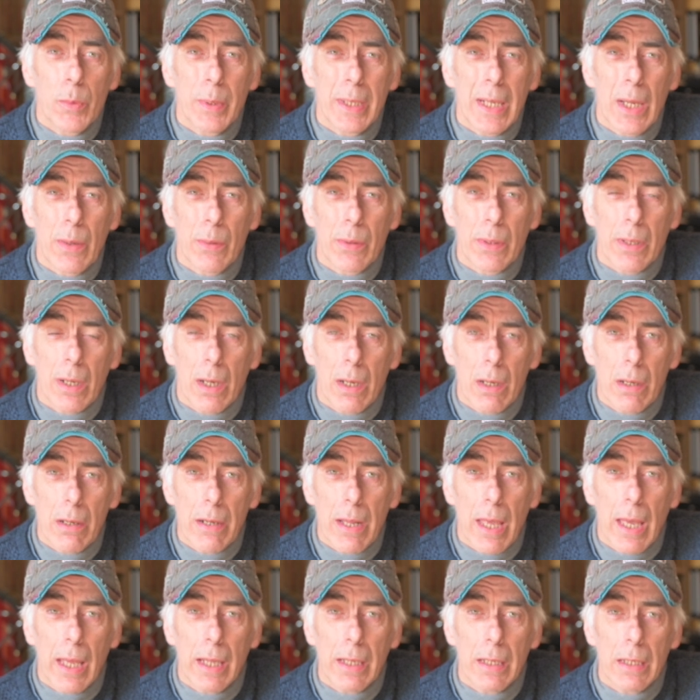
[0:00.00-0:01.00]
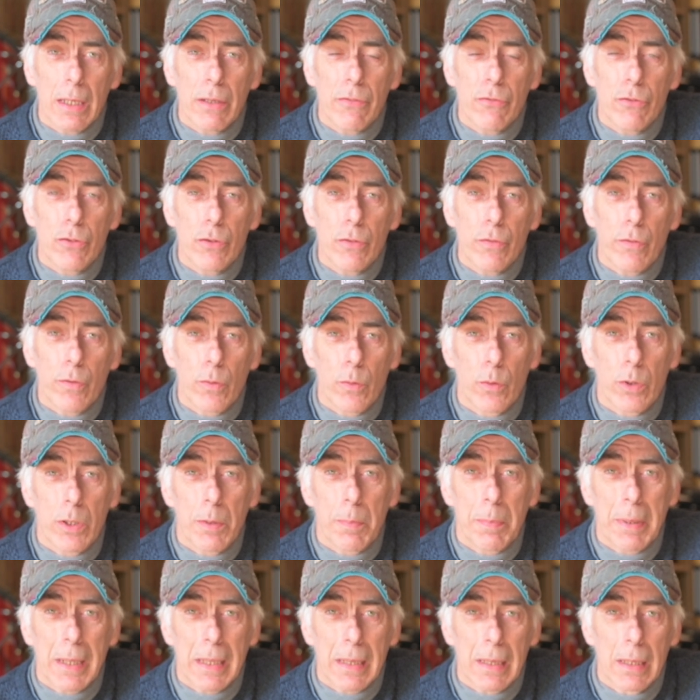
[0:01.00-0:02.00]
with our car that if you floor the
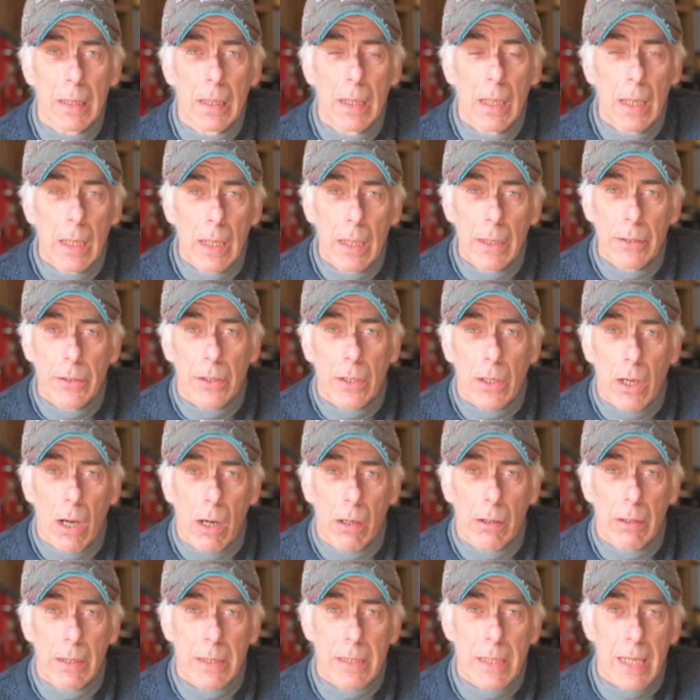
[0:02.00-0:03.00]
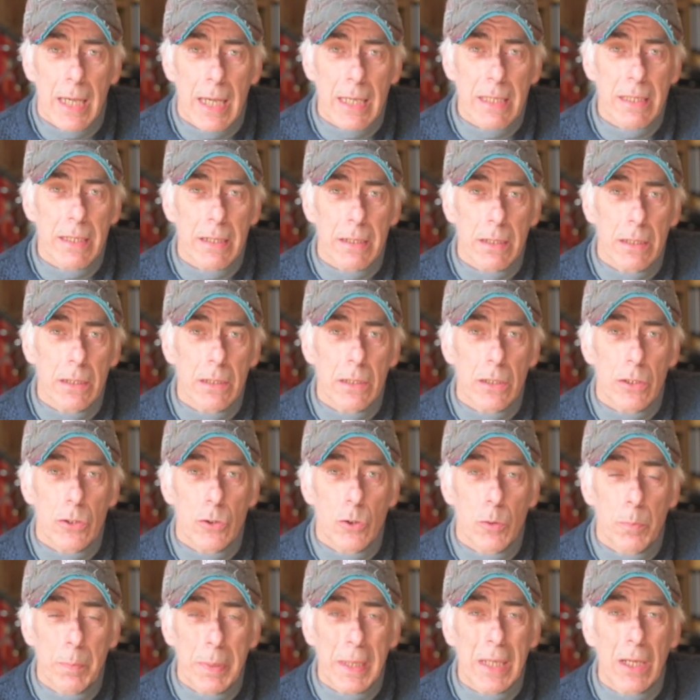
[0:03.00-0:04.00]
pedal, the car is hesitant
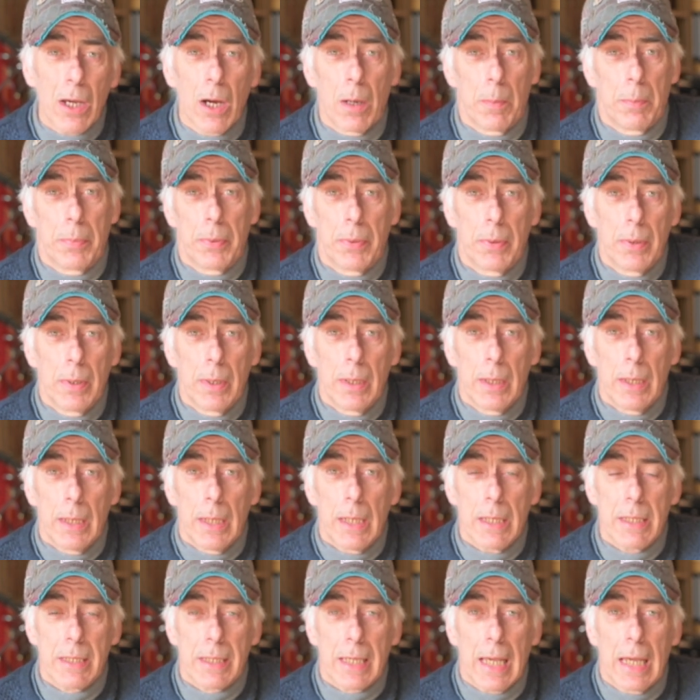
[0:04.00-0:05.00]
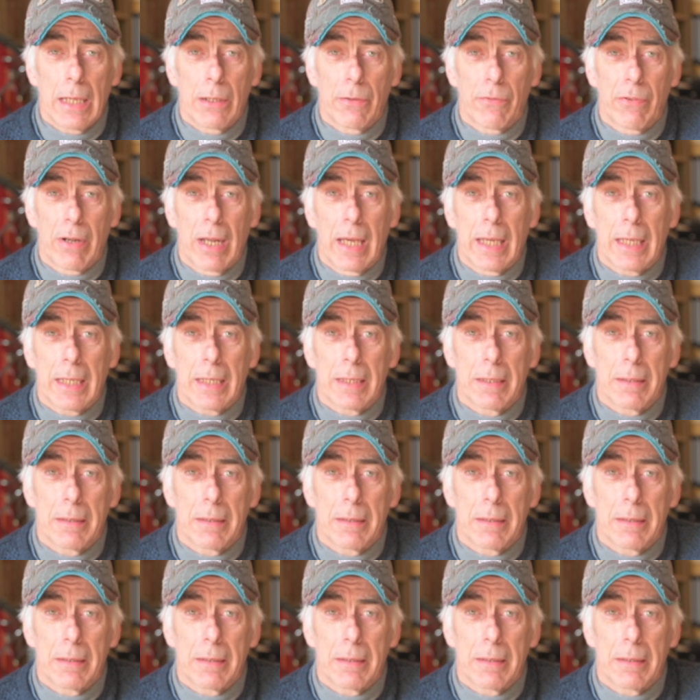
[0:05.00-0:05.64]
to pick up. It's kind of like,